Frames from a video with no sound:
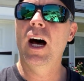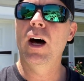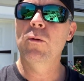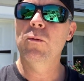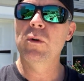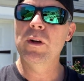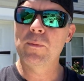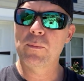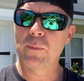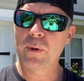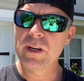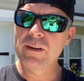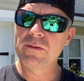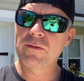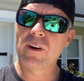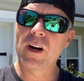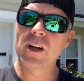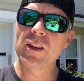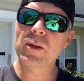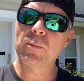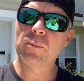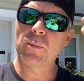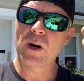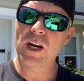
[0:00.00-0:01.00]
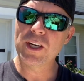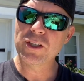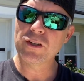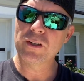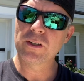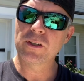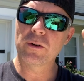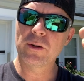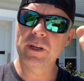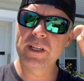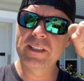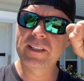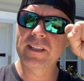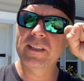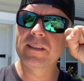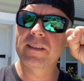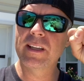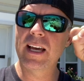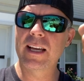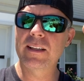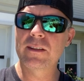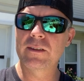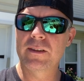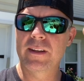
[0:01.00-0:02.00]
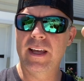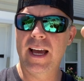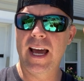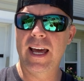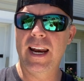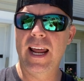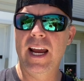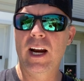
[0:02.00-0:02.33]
With pre-front, the pressure increases, that